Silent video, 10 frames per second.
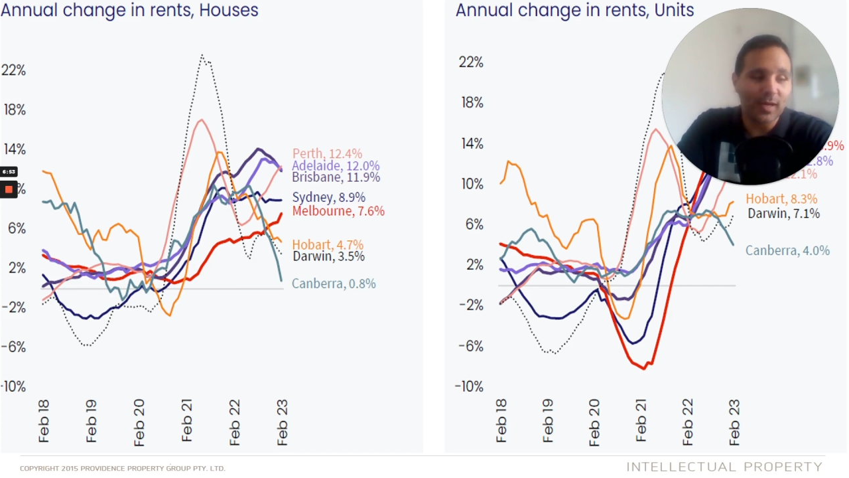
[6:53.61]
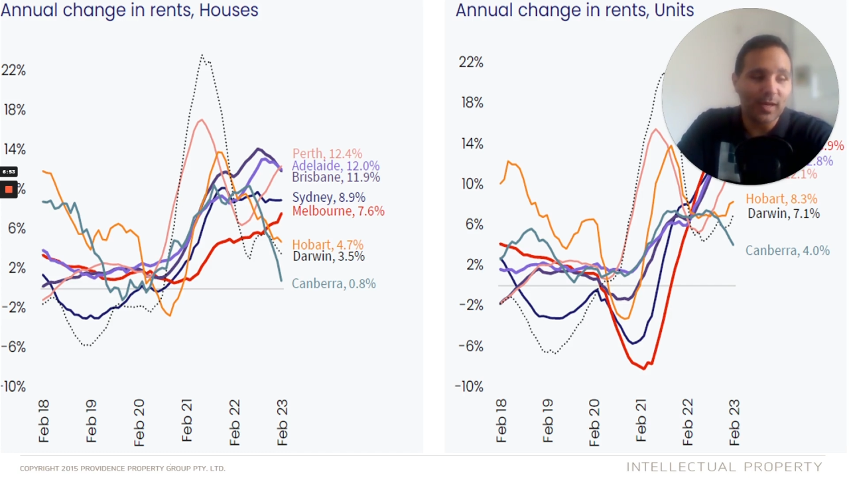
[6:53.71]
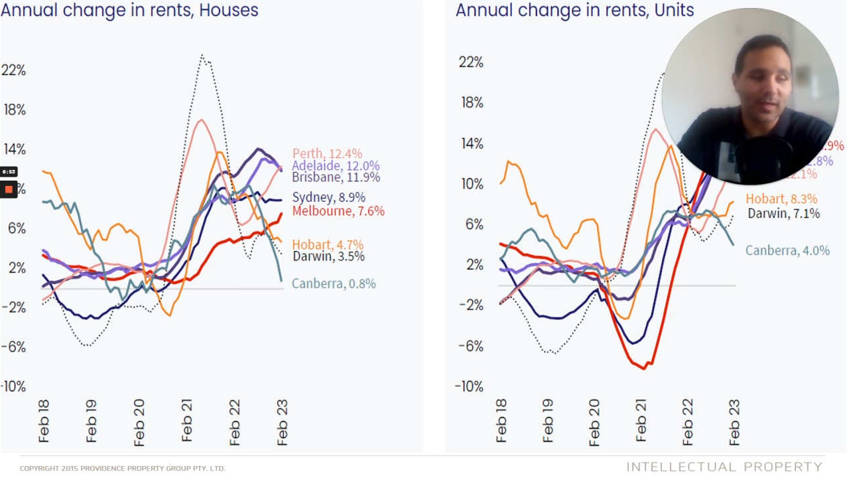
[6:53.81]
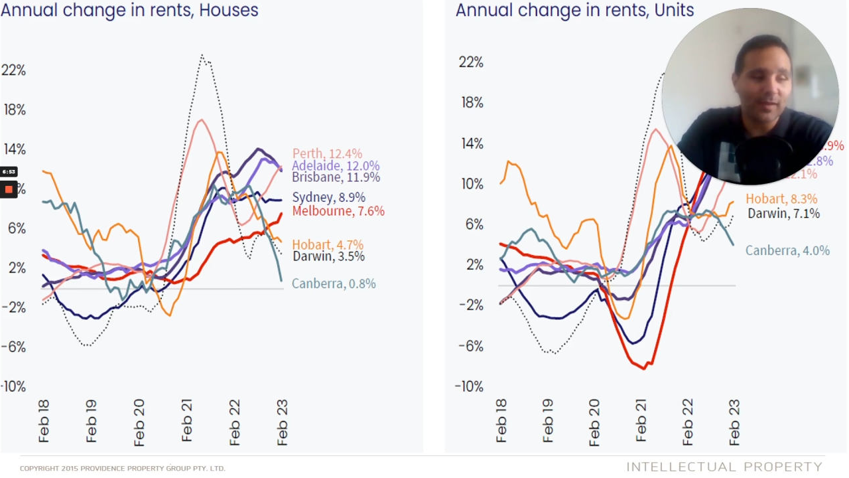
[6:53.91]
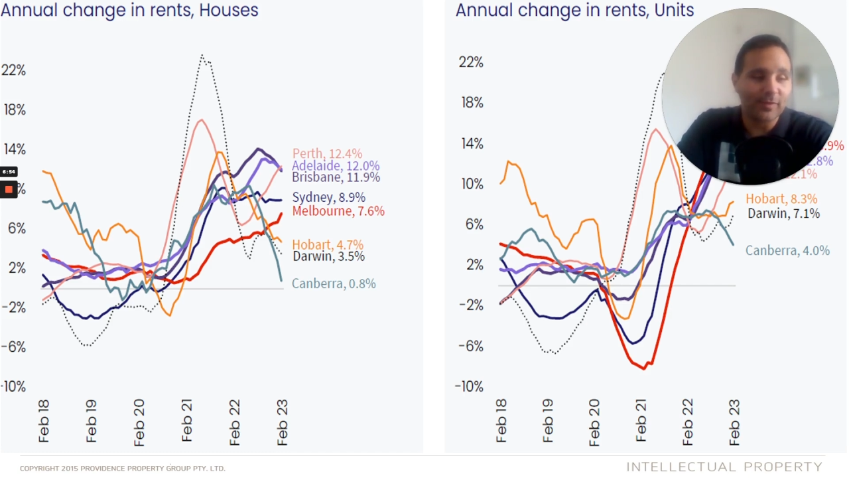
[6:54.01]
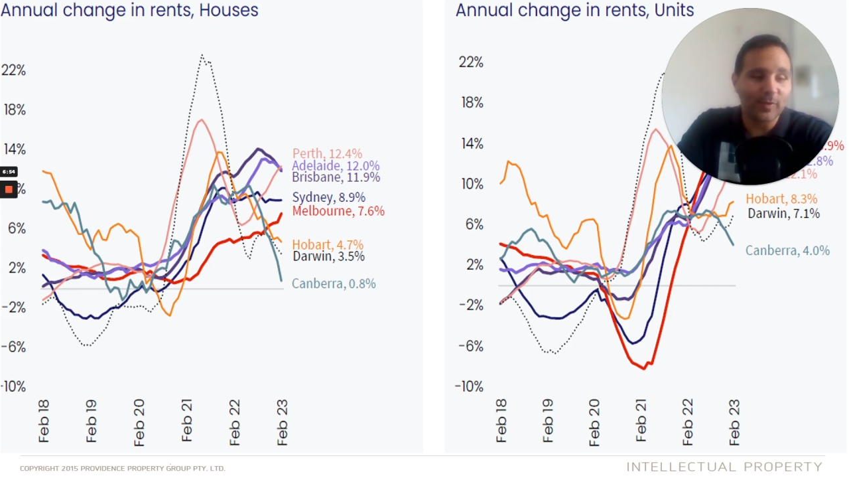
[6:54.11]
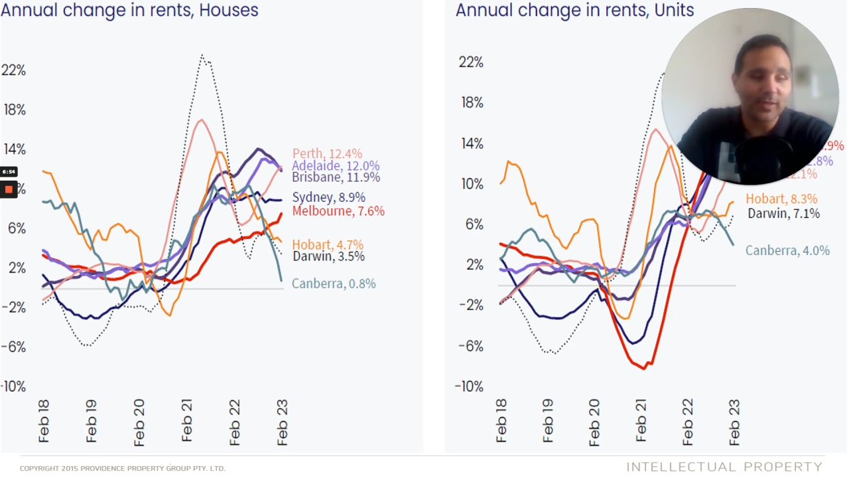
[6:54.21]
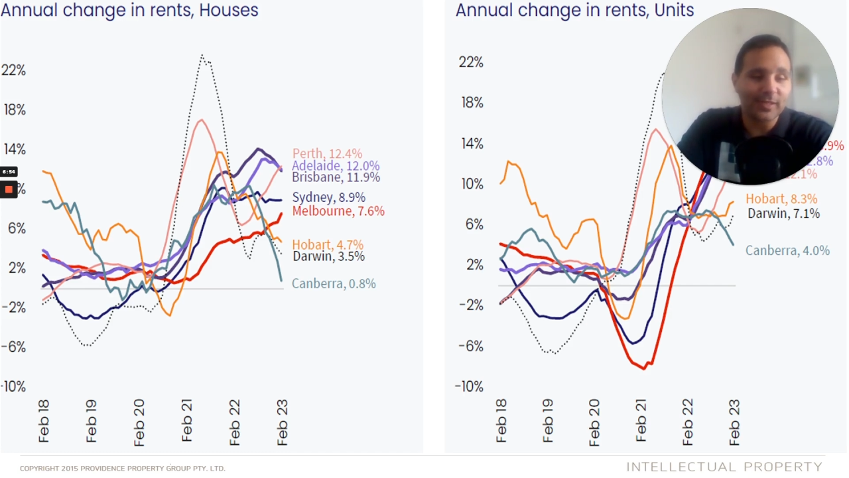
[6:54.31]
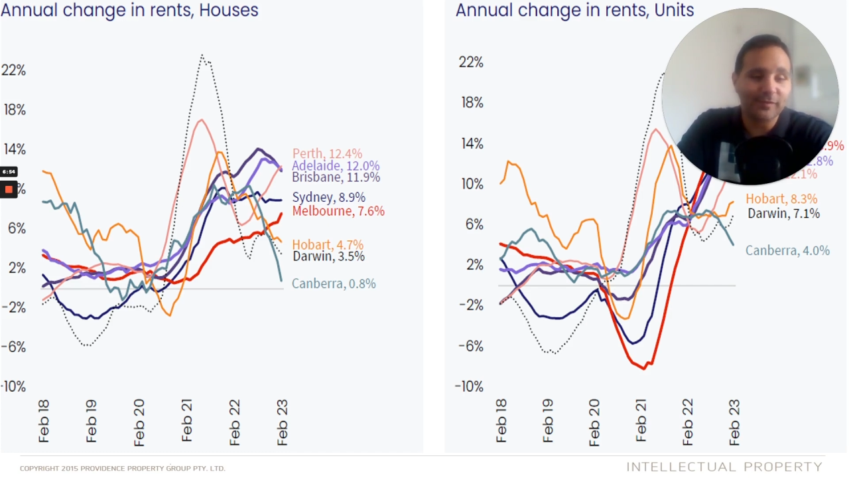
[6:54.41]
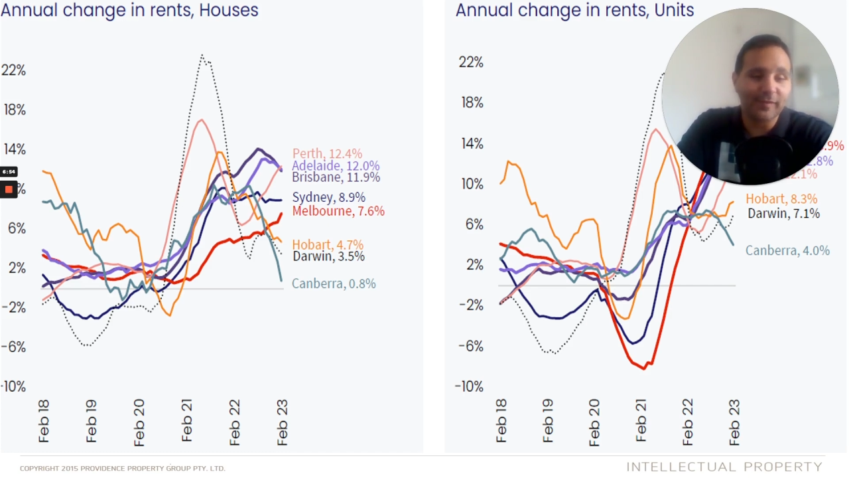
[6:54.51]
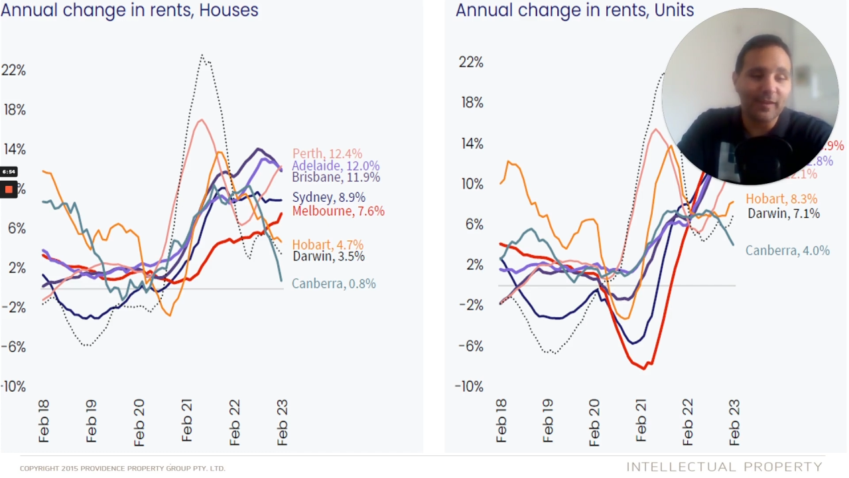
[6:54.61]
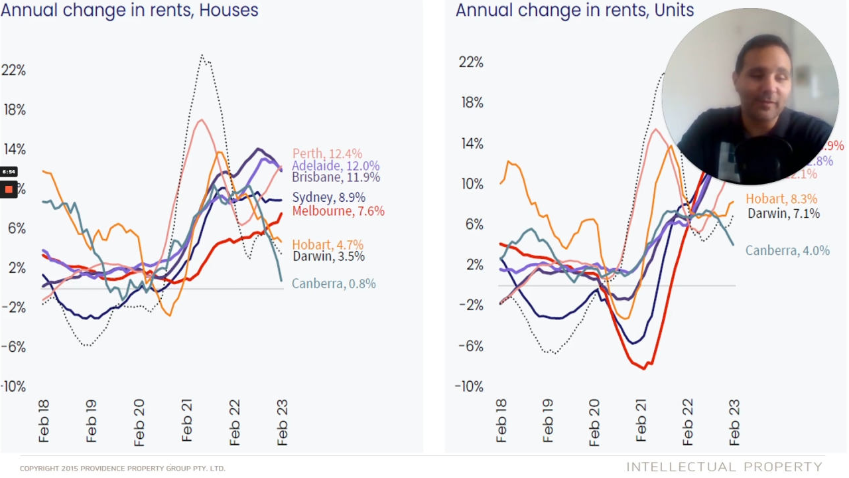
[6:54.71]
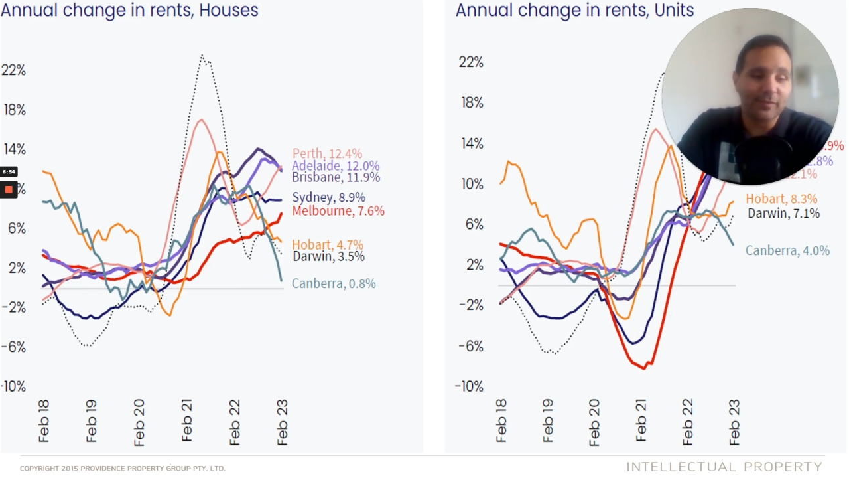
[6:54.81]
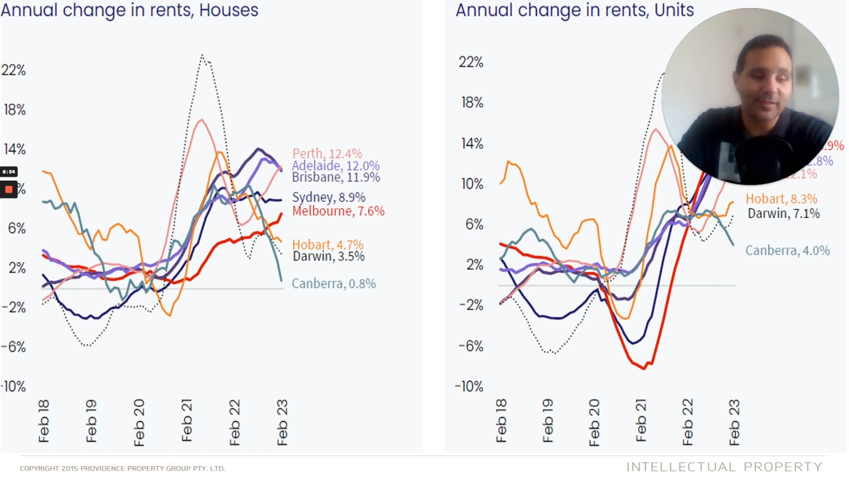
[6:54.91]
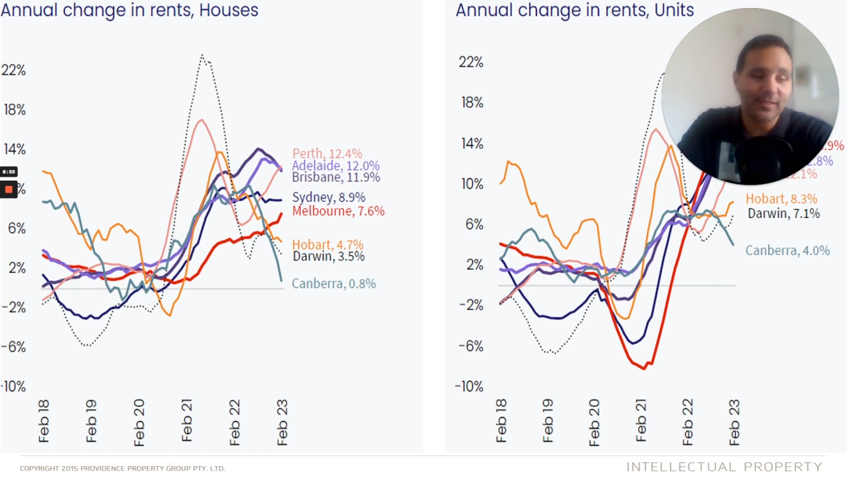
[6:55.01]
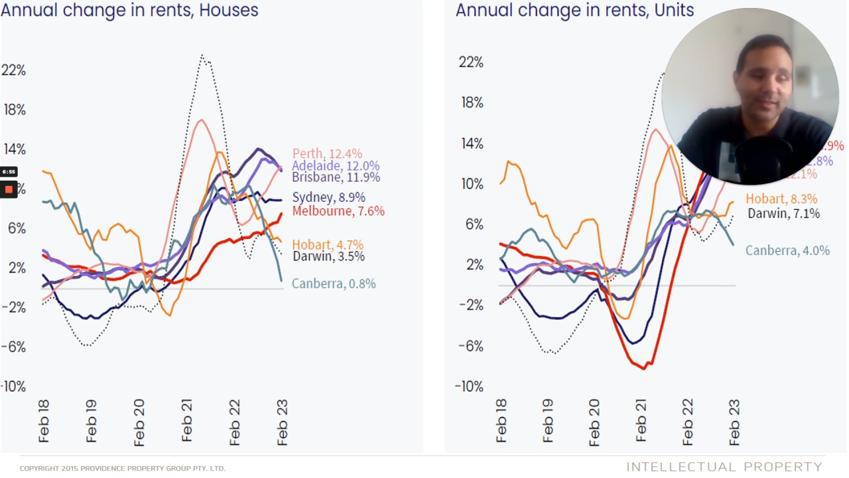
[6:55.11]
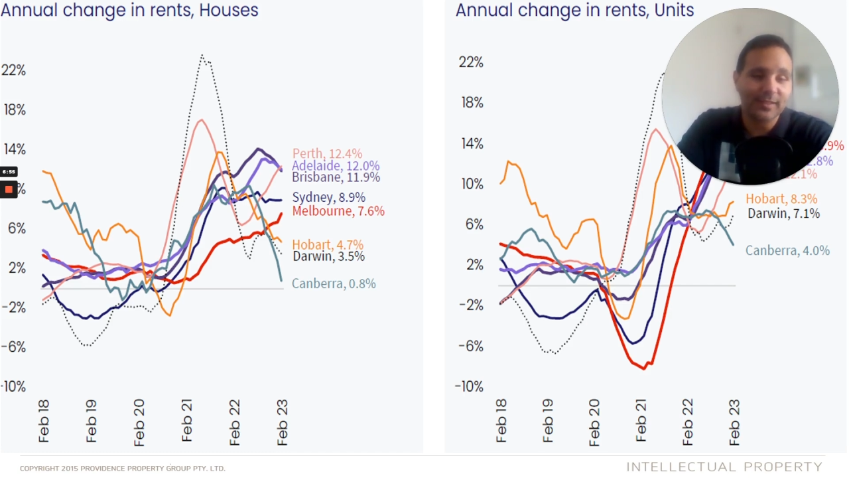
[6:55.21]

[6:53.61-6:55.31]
everybody's favorite